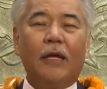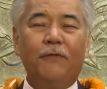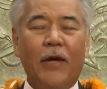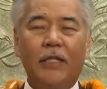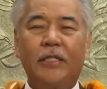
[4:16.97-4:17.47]

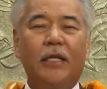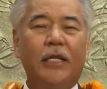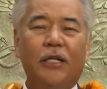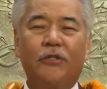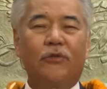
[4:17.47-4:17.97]
Events
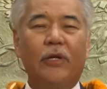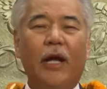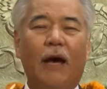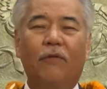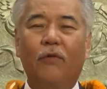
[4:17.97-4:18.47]
in
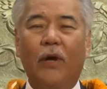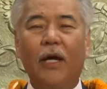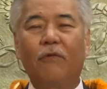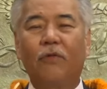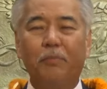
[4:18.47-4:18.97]
history have a
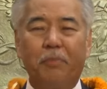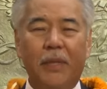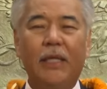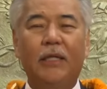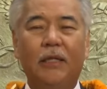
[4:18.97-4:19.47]
way of
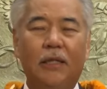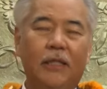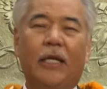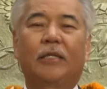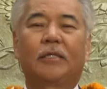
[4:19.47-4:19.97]

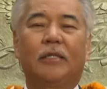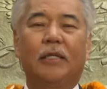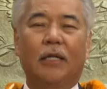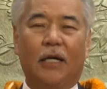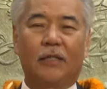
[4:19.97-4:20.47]
repeatedly
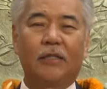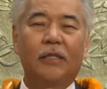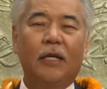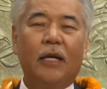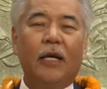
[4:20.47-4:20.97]
testing
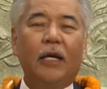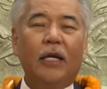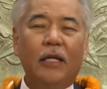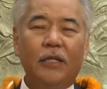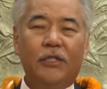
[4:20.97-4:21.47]
us.
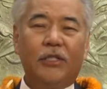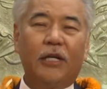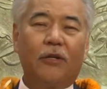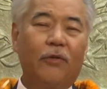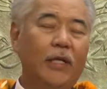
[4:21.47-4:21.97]
Each
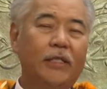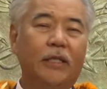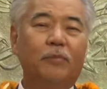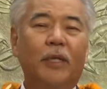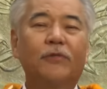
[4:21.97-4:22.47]

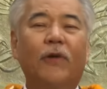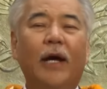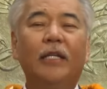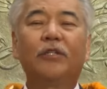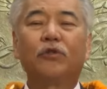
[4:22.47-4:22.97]
generation must
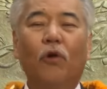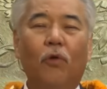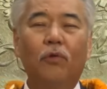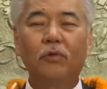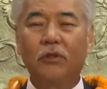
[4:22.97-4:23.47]
find its
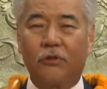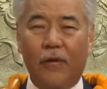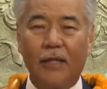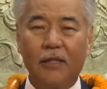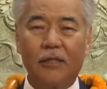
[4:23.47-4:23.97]
own
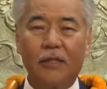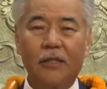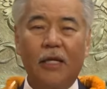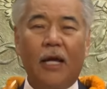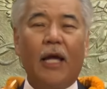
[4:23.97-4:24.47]

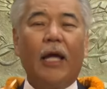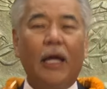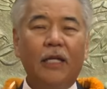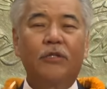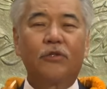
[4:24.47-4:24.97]
strengths,
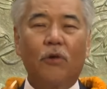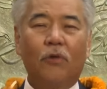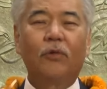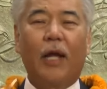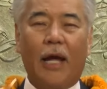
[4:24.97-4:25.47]
its
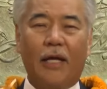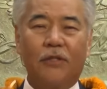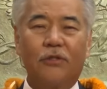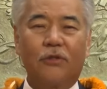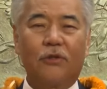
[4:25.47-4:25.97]
own
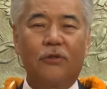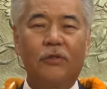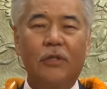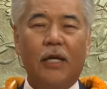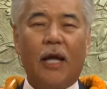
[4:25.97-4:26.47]

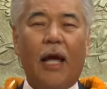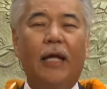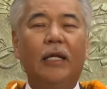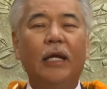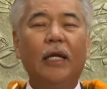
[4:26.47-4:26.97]
answers,
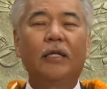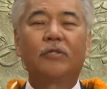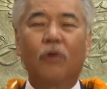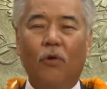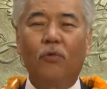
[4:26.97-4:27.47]
and
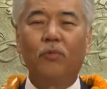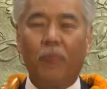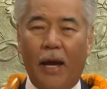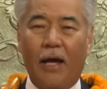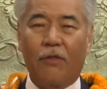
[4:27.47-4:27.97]
its
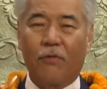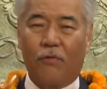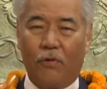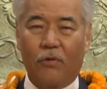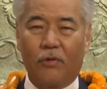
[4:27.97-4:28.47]
own path
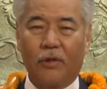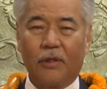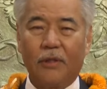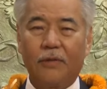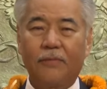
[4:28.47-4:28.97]
forward.